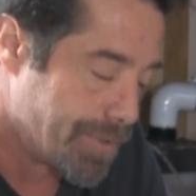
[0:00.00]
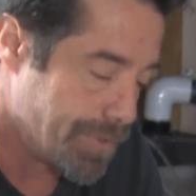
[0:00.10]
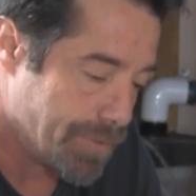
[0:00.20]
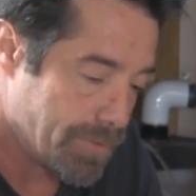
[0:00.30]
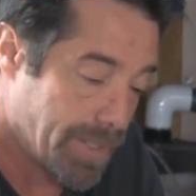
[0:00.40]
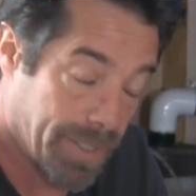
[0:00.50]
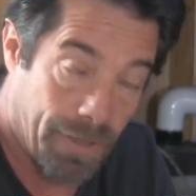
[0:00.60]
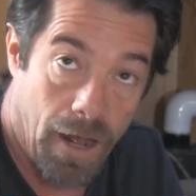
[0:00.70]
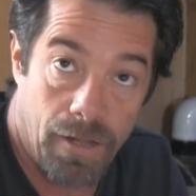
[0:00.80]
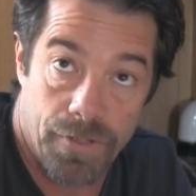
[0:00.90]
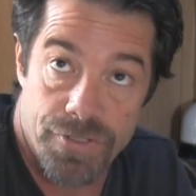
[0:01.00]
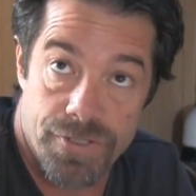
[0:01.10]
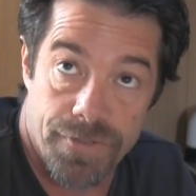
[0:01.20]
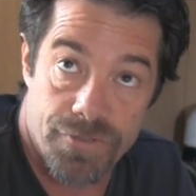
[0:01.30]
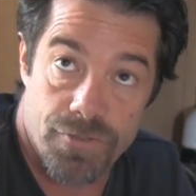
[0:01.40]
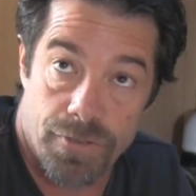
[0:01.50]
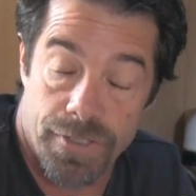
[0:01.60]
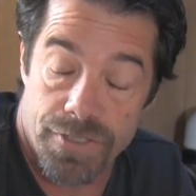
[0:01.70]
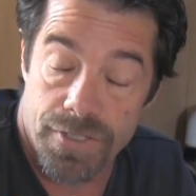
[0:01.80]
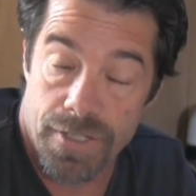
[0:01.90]
to acknowledge that the
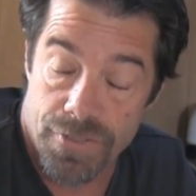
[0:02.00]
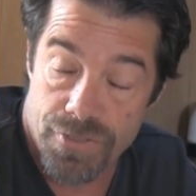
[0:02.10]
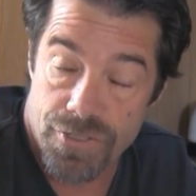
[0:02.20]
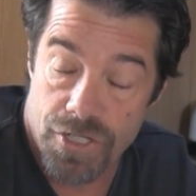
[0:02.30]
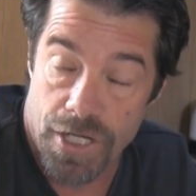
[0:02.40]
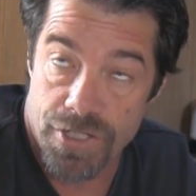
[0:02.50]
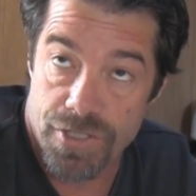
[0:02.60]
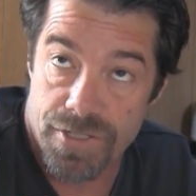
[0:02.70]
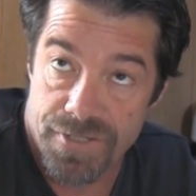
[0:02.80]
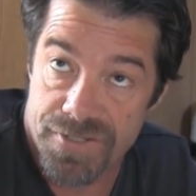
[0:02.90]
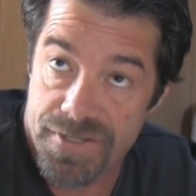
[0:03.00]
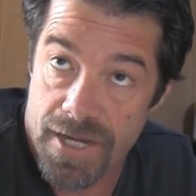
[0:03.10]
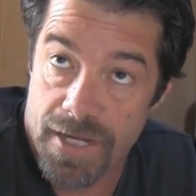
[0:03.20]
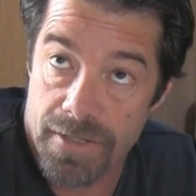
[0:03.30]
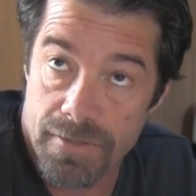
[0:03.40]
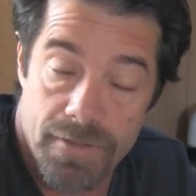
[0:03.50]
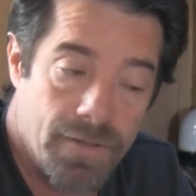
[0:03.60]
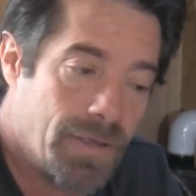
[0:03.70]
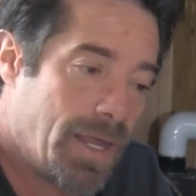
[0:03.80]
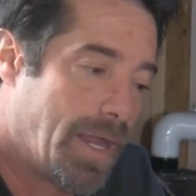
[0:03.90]
circuit has changed its state
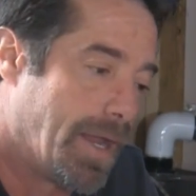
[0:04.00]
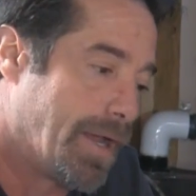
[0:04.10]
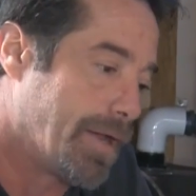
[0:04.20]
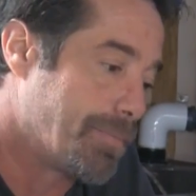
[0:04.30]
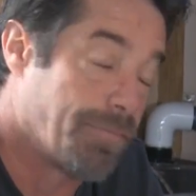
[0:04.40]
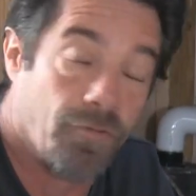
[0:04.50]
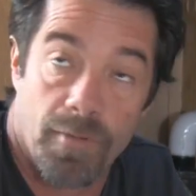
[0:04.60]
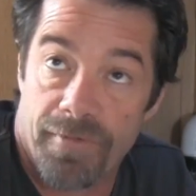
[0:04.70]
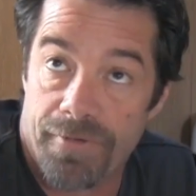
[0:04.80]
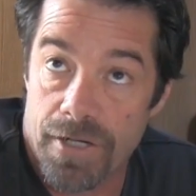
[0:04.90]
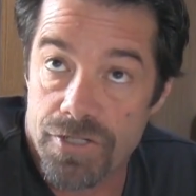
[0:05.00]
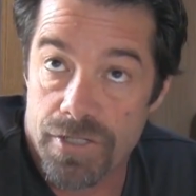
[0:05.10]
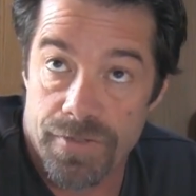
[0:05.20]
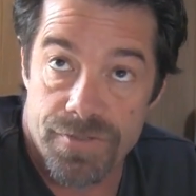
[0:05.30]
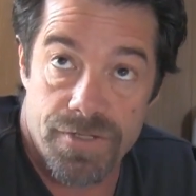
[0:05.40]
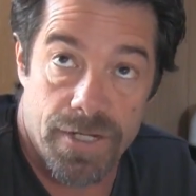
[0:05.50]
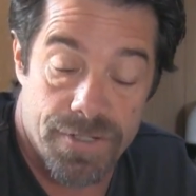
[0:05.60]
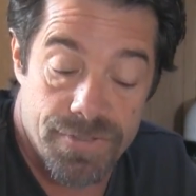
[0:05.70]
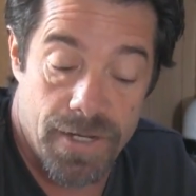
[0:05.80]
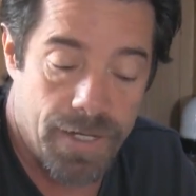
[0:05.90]
and perform a function, in this
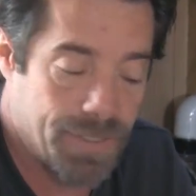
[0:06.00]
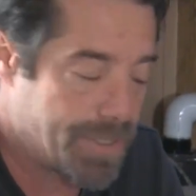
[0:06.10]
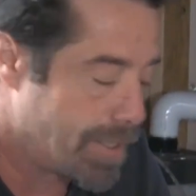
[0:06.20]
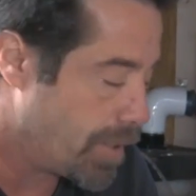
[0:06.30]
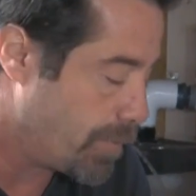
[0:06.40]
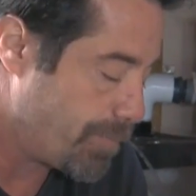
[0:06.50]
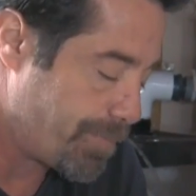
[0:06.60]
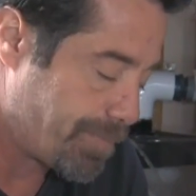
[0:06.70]
case ATO.